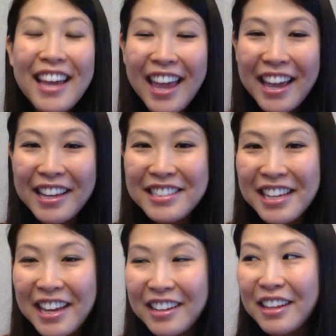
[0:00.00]
and
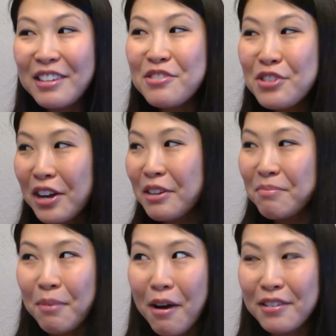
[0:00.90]
had like
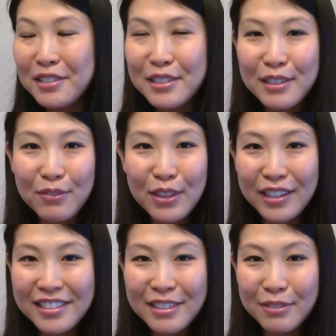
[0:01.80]
giant boxes of
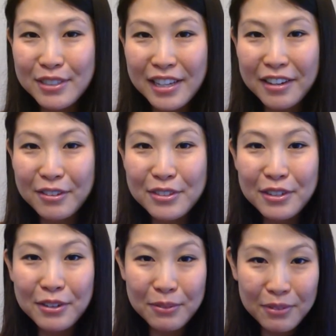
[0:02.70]
things to recycle to
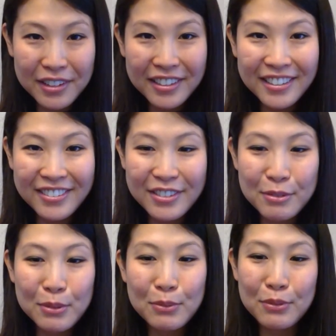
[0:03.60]
Goodwill, which
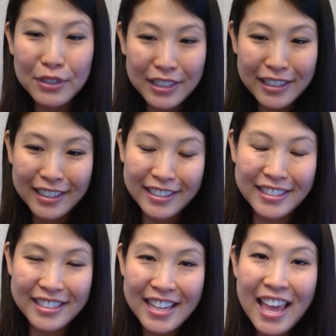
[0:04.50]
was really
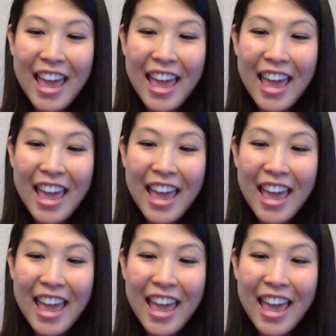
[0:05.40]
nice.